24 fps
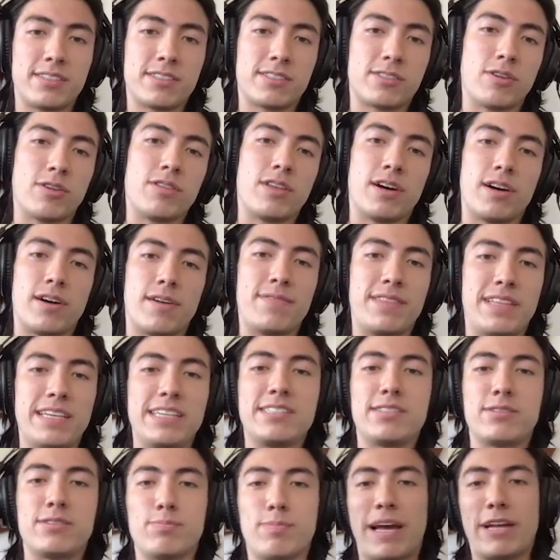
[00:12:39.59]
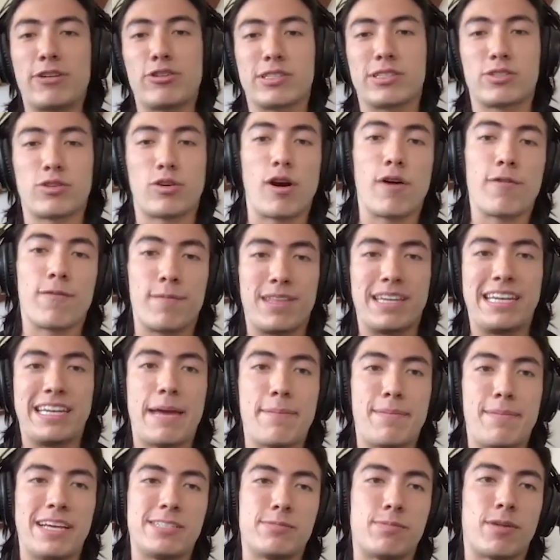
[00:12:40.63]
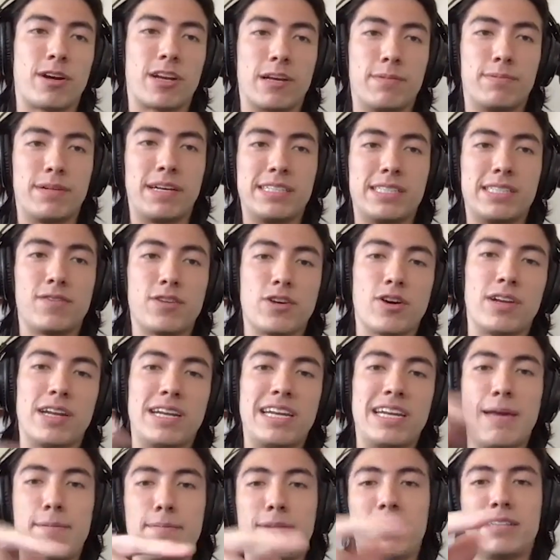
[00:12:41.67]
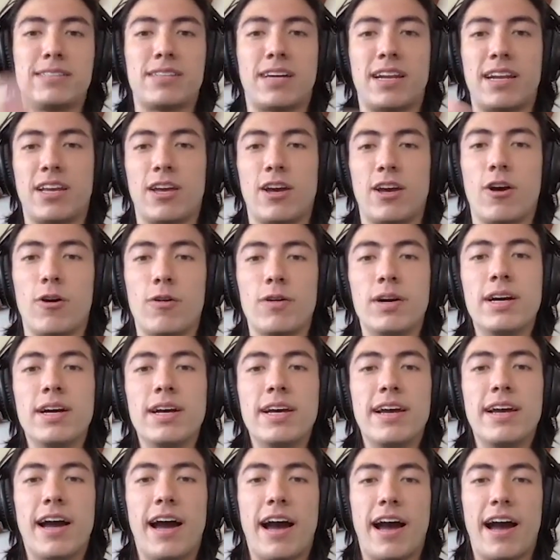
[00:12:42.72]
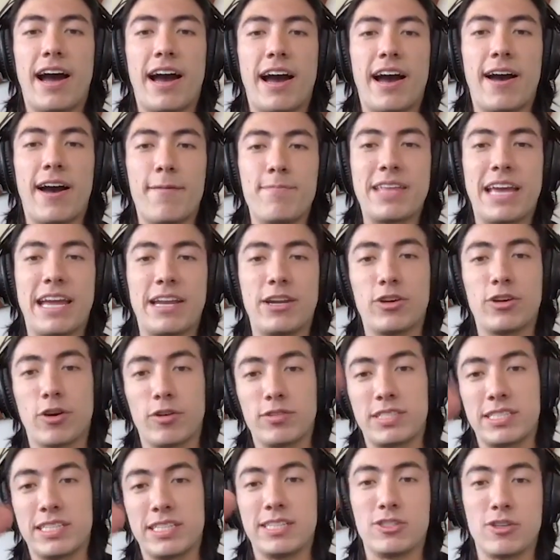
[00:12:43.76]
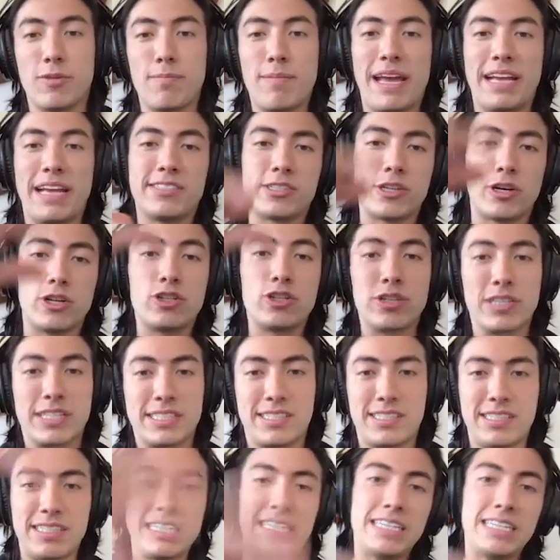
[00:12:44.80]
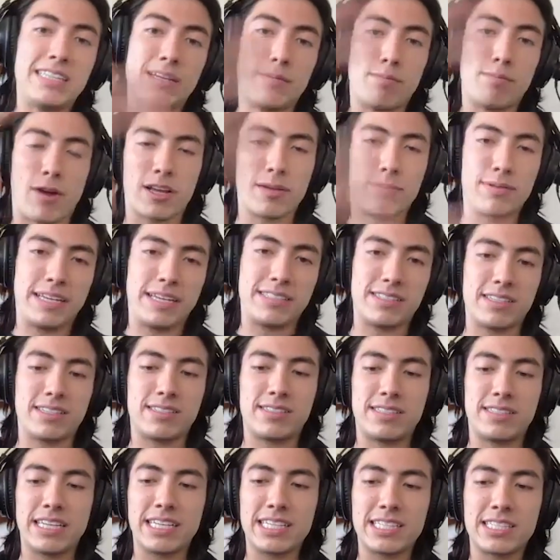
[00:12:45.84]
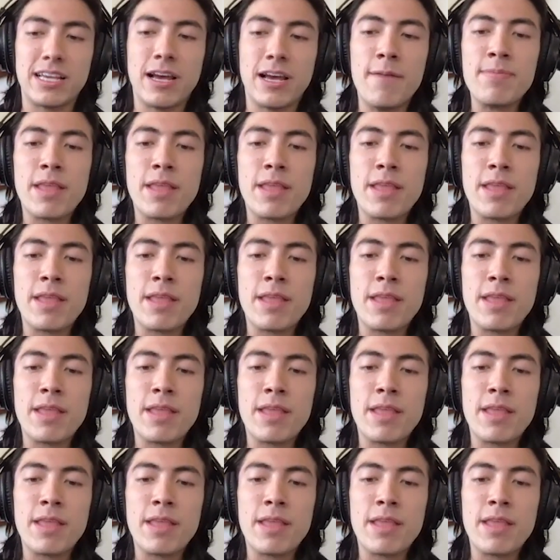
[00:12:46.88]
So these metrics are all from the Namebase marketplace. If you go to namebase.io and you go to the domain search, you can see the marketplace listings.